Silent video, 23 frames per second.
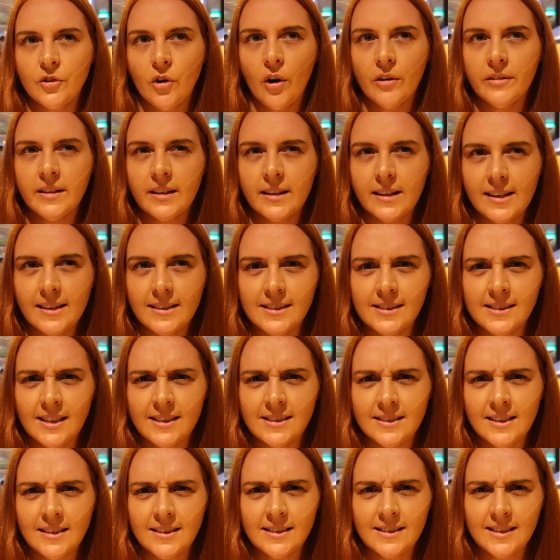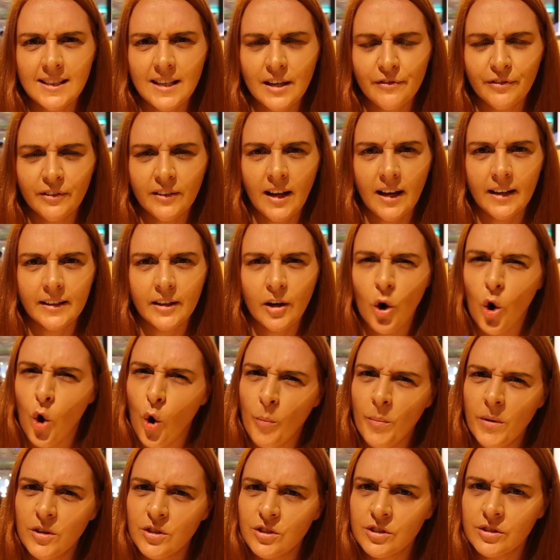got the consistency of like a
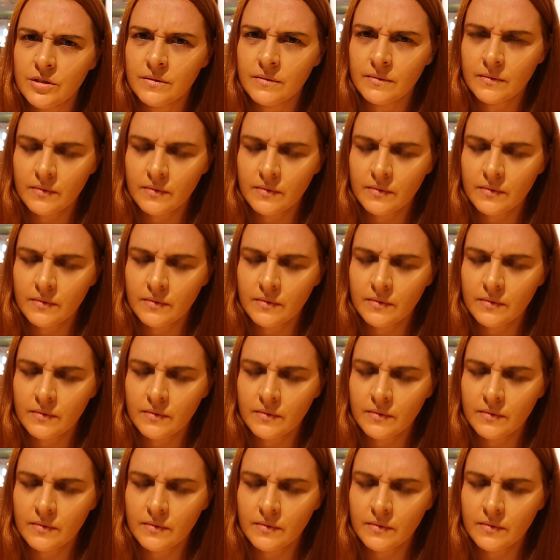hummus.